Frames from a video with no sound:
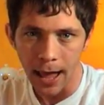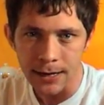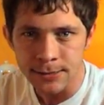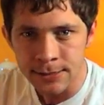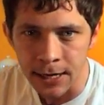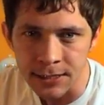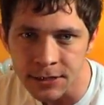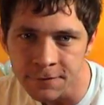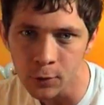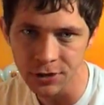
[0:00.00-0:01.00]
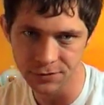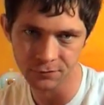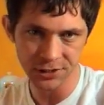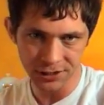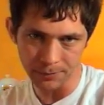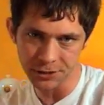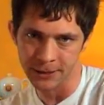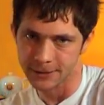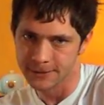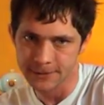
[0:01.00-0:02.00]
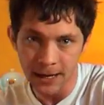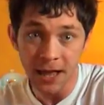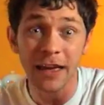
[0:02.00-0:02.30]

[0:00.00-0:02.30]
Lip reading: and sexy-voiced receptionists.